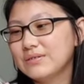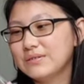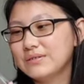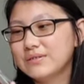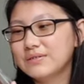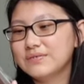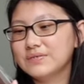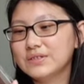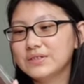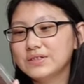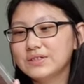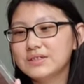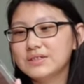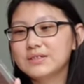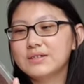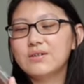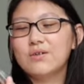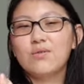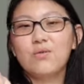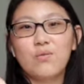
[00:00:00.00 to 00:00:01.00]

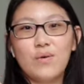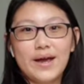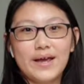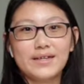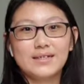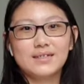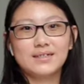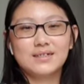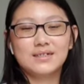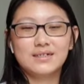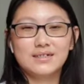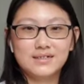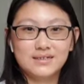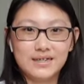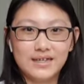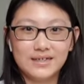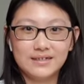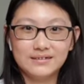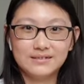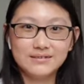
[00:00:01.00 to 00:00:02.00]
oval white
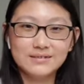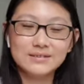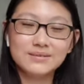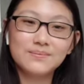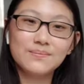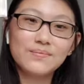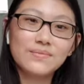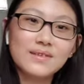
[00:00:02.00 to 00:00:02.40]
nails.